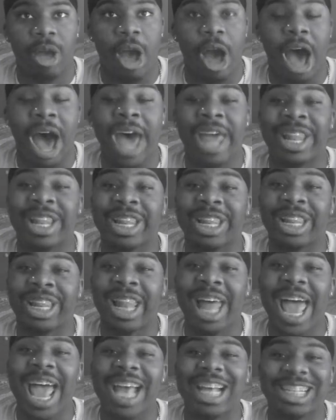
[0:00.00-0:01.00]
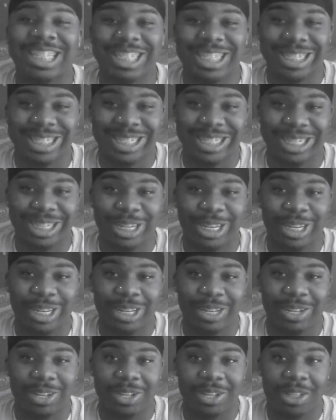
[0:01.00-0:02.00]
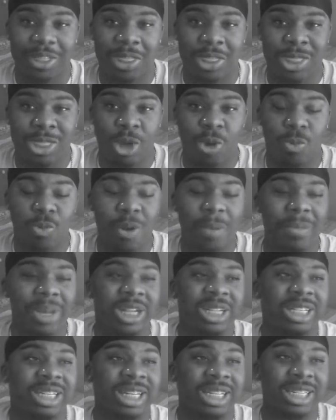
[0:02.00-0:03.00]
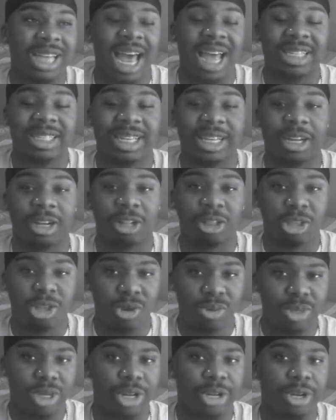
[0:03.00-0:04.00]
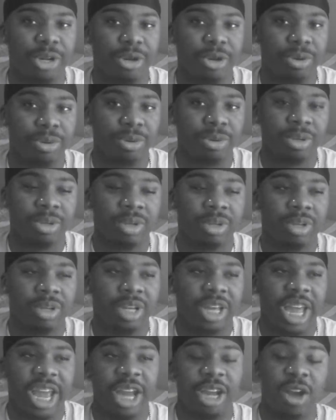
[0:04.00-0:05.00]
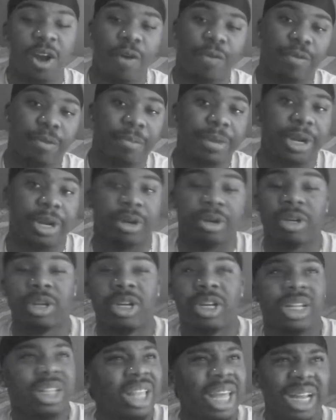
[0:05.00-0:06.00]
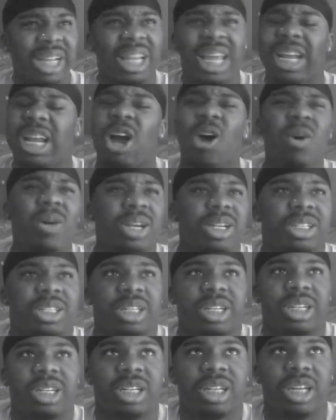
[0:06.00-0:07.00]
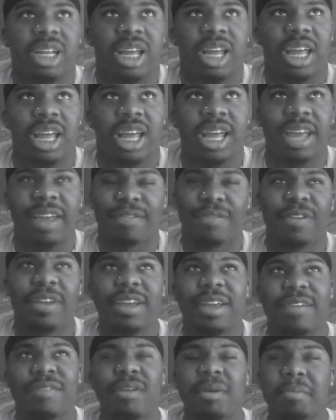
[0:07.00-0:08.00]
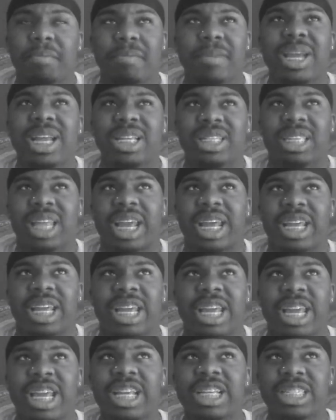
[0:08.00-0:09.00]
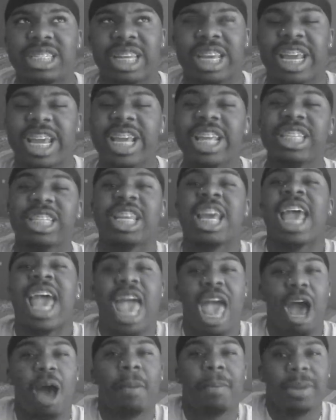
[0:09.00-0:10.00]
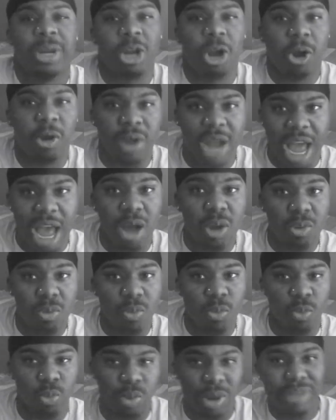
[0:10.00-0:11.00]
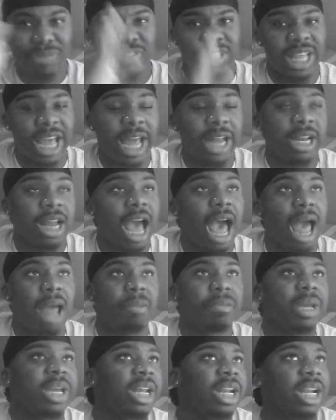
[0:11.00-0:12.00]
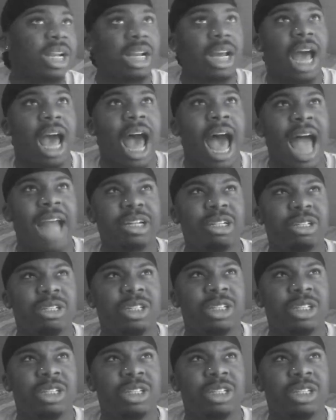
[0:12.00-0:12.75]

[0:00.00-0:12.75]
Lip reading: Unless the woman decides to include the dude and go from there. Like honestly, if it means like he's helping her out with that, I mean, I